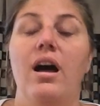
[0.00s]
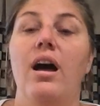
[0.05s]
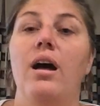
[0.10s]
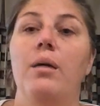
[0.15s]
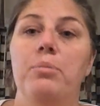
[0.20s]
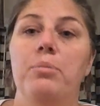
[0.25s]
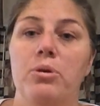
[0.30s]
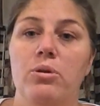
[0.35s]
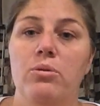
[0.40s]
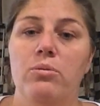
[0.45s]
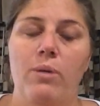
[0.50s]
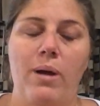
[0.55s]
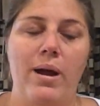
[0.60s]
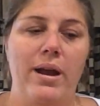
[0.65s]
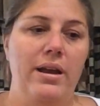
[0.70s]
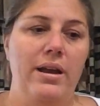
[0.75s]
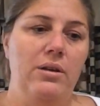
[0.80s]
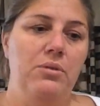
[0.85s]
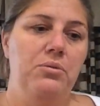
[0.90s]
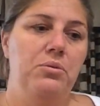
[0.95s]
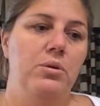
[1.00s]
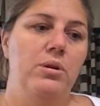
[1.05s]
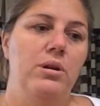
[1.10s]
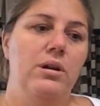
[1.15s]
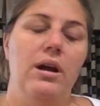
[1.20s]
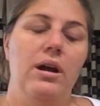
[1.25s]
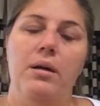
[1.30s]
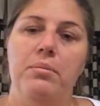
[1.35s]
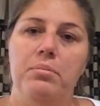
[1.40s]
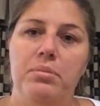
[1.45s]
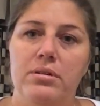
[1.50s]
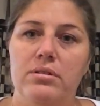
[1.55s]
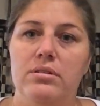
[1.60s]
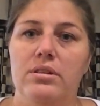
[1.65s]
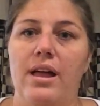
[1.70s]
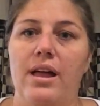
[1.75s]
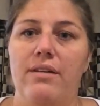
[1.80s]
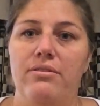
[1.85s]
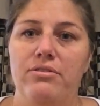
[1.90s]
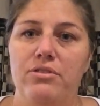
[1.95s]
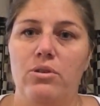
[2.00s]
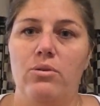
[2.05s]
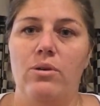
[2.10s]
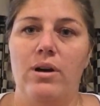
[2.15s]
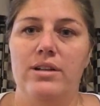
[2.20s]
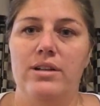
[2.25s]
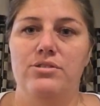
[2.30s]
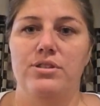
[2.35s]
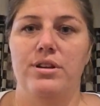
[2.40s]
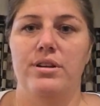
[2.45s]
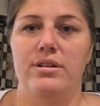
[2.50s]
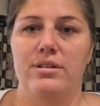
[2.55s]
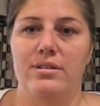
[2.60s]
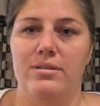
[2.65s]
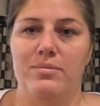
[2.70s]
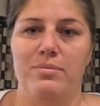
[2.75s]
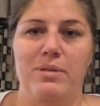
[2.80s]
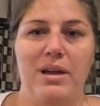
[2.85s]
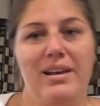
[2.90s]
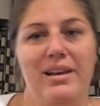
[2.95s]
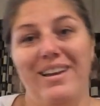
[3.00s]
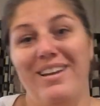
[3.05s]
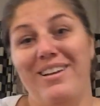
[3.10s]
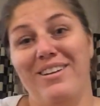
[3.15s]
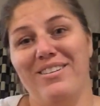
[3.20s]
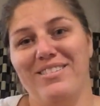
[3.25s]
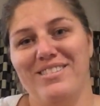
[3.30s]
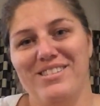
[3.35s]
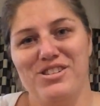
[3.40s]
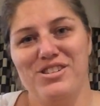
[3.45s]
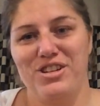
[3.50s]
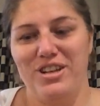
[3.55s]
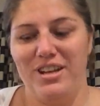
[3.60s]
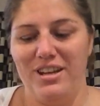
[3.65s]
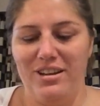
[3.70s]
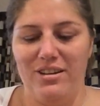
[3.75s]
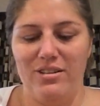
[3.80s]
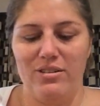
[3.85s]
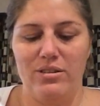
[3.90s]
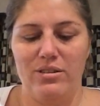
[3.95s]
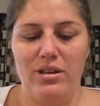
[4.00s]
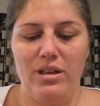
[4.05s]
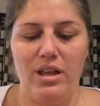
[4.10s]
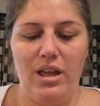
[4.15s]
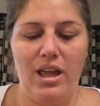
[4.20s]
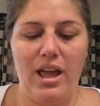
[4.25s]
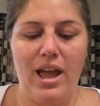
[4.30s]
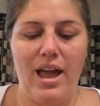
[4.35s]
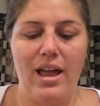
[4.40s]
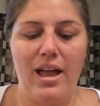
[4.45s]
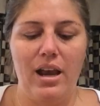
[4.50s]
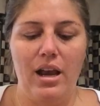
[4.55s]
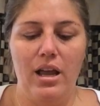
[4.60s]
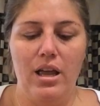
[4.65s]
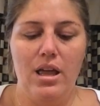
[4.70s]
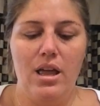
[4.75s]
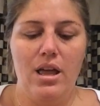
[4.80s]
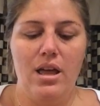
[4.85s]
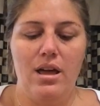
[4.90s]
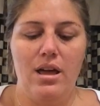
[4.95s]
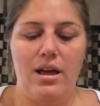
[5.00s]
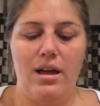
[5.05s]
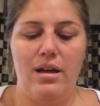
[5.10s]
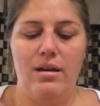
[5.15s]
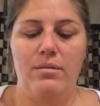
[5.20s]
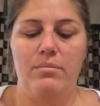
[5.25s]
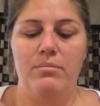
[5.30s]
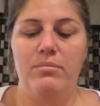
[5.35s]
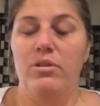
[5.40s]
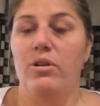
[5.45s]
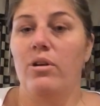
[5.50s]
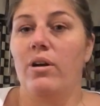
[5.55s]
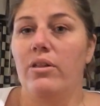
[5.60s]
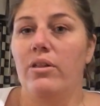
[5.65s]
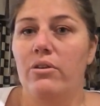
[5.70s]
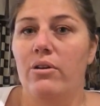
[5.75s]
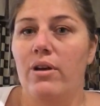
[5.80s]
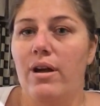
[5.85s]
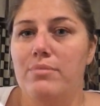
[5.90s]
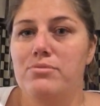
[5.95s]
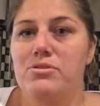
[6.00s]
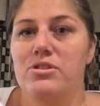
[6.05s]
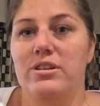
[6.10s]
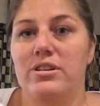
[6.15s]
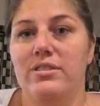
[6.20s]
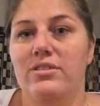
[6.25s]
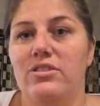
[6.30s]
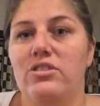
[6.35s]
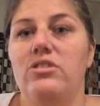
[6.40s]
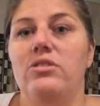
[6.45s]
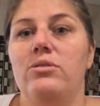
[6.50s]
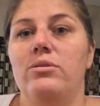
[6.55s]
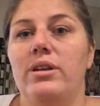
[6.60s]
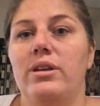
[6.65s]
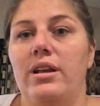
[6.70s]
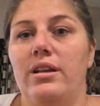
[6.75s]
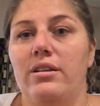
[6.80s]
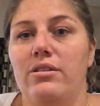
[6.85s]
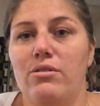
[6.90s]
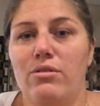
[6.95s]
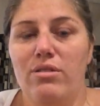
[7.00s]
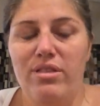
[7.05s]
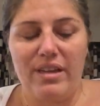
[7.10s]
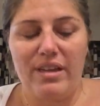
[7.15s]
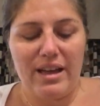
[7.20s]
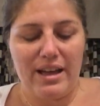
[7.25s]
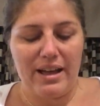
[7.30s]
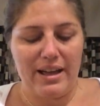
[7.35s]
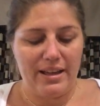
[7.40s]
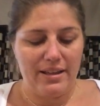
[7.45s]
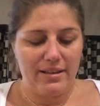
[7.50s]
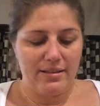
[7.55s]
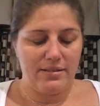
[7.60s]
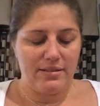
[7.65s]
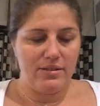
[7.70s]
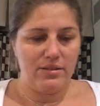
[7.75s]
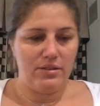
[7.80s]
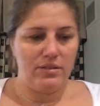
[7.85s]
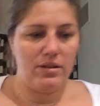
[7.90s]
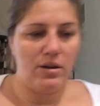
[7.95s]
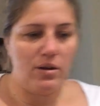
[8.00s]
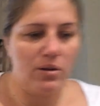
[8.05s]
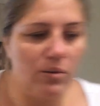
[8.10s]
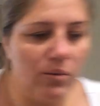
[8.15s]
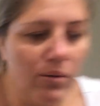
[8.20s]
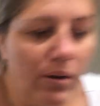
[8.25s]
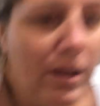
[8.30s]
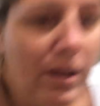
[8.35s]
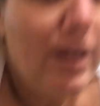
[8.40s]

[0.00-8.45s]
upper right or upper left quadrant depending on the cheek you're looking at. Your other option is to do it in your thigh. So